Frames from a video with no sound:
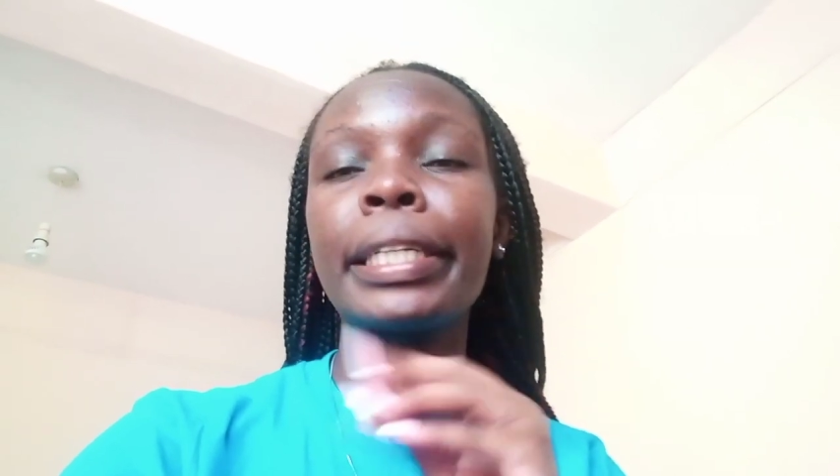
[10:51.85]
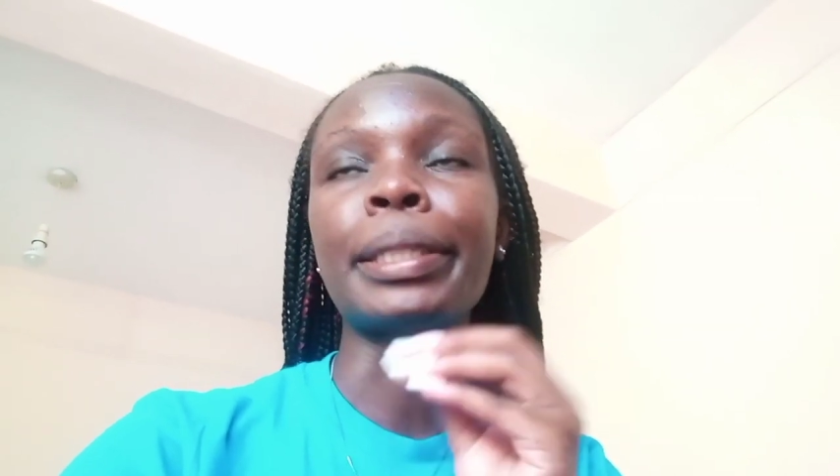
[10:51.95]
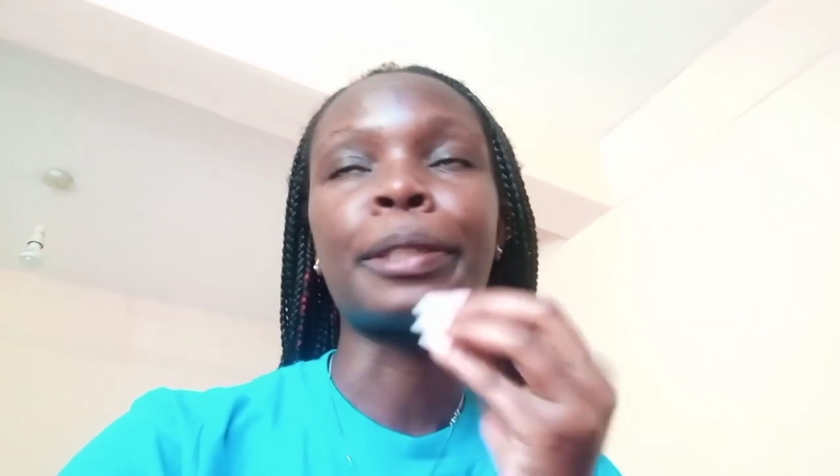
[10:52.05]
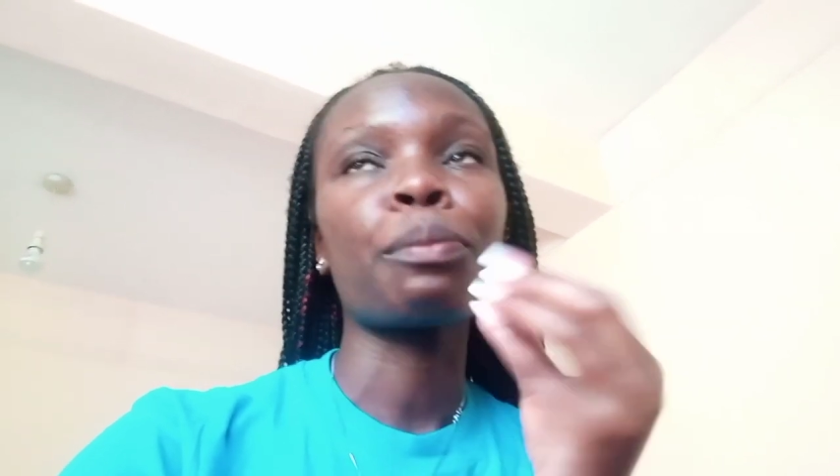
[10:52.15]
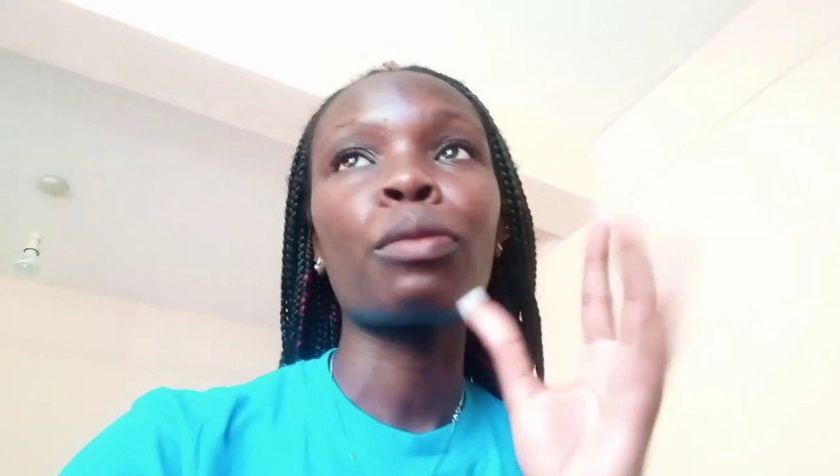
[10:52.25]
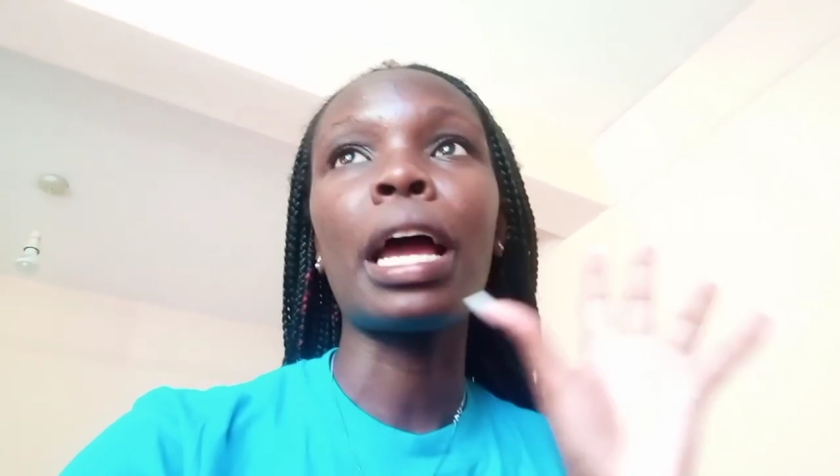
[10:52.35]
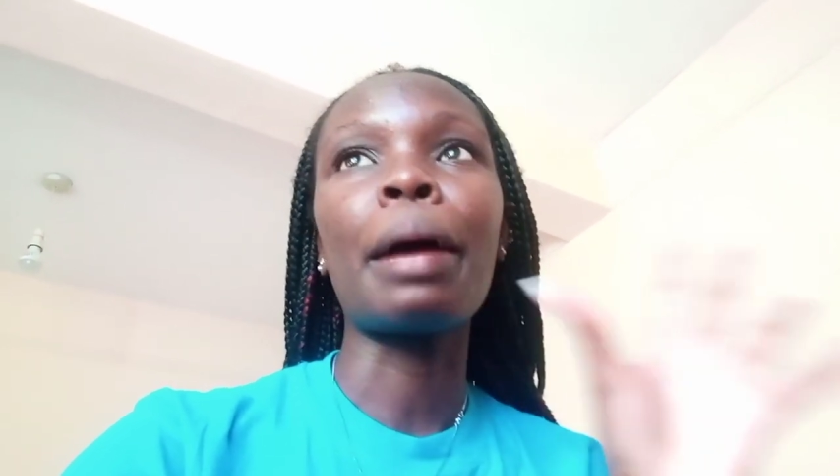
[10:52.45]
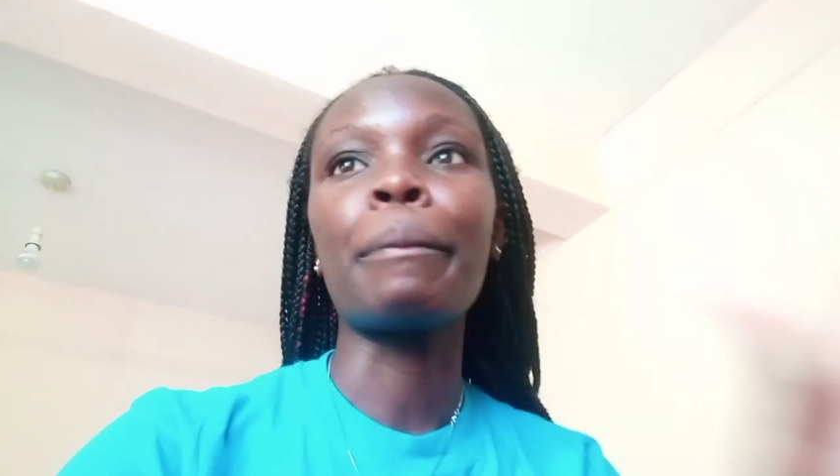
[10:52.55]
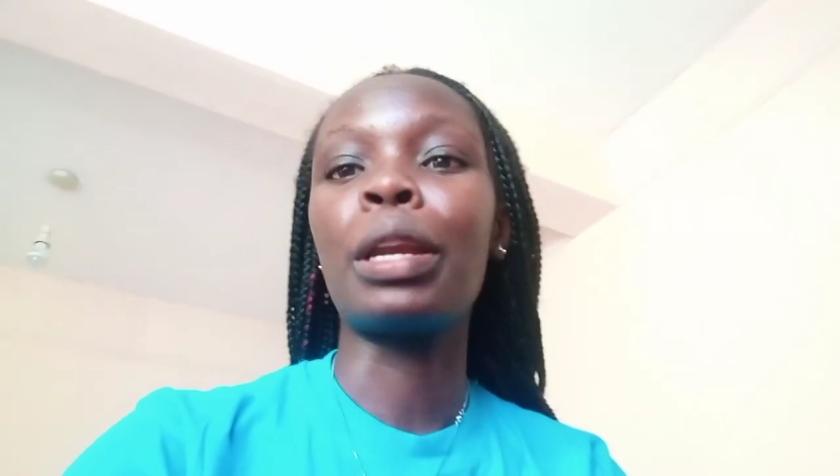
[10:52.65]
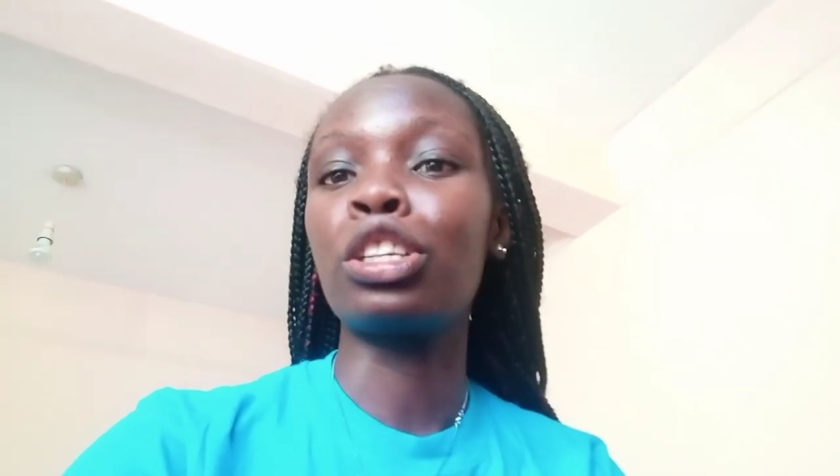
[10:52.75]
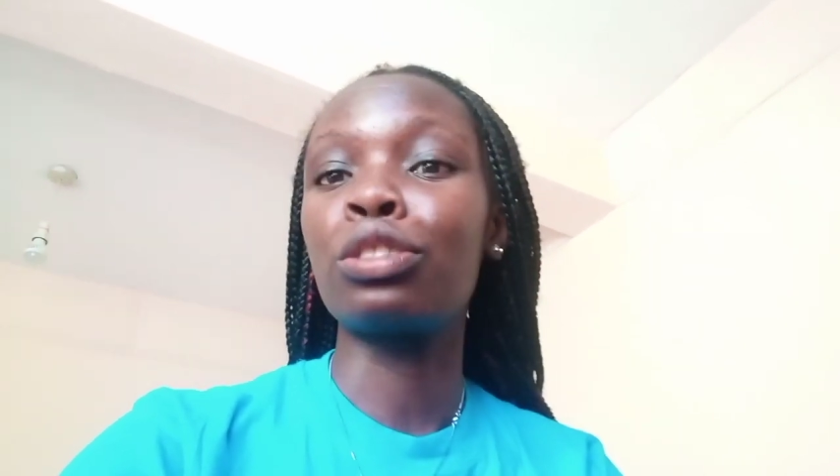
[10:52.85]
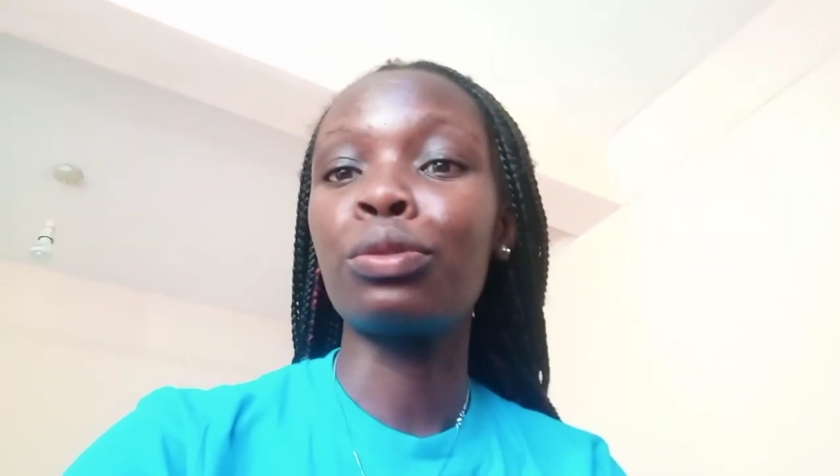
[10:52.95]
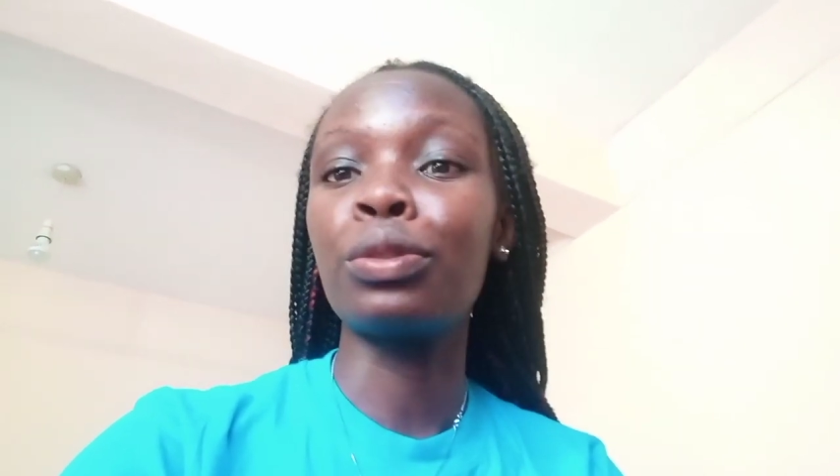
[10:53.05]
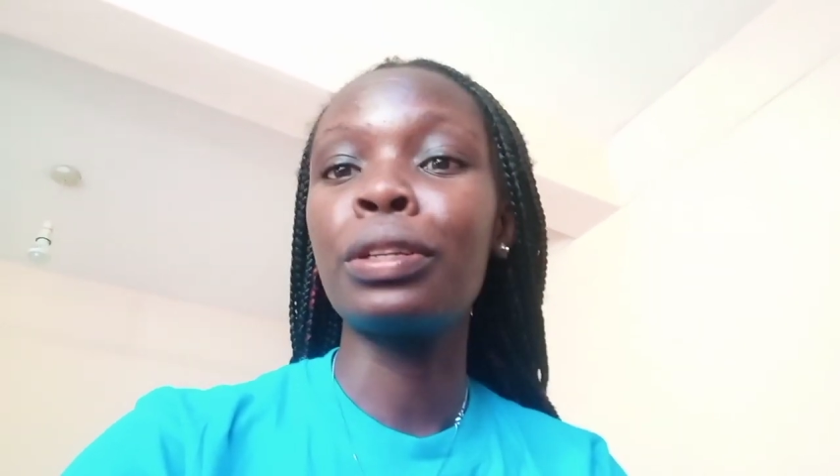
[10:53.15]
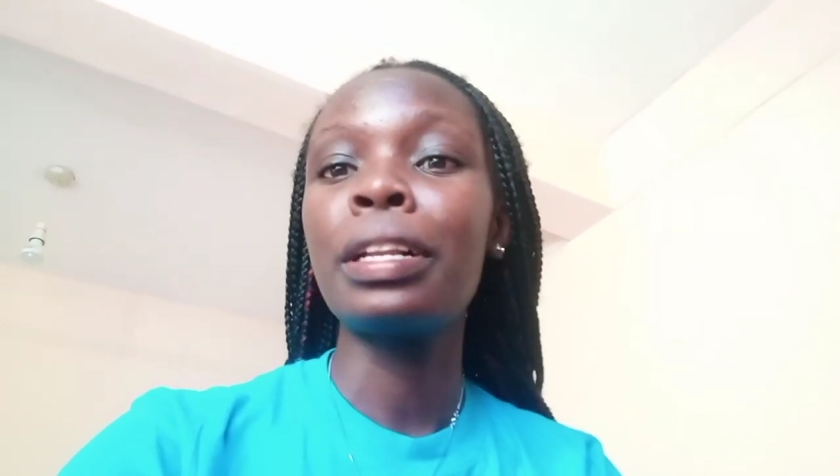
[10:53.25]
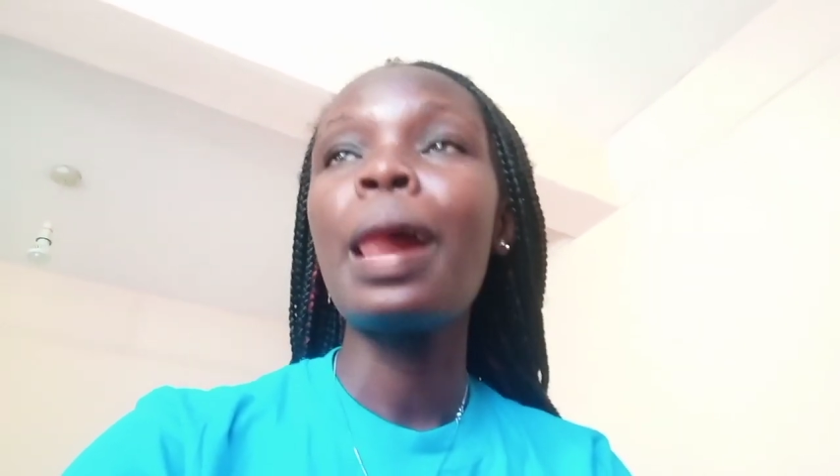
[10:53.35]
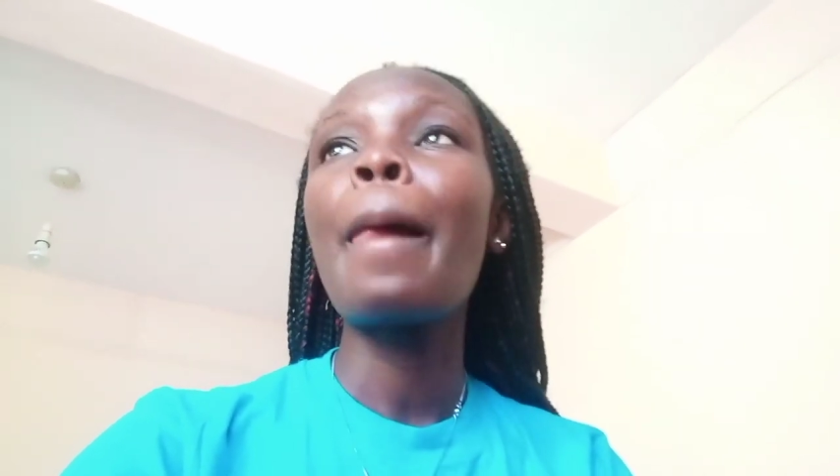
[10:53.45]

and I'm grateful.